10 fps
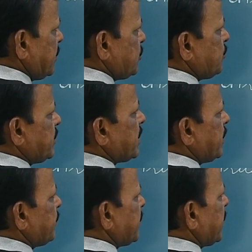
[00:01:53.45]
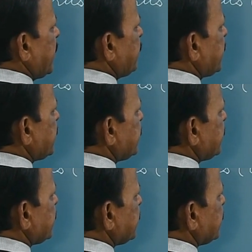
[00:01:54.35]
sweet lemon
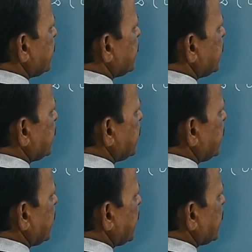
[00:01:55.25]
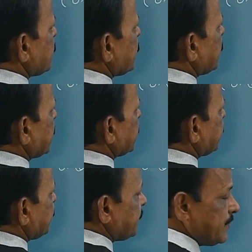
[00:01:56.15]
and so on.
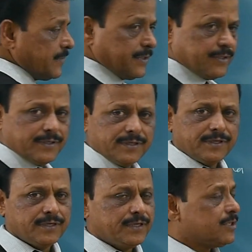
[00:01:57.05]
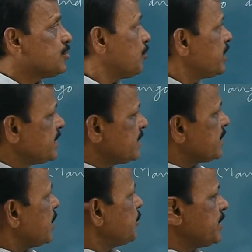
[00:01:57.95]
So what is it?
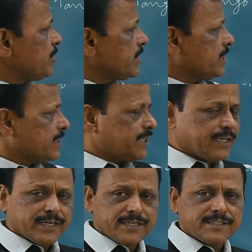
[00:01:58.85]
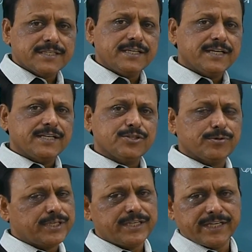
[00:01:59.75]
How it occur? Here it is clearly
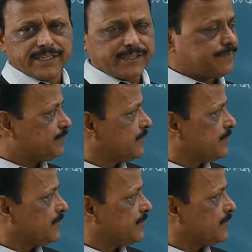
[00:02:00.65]
shown in diagram.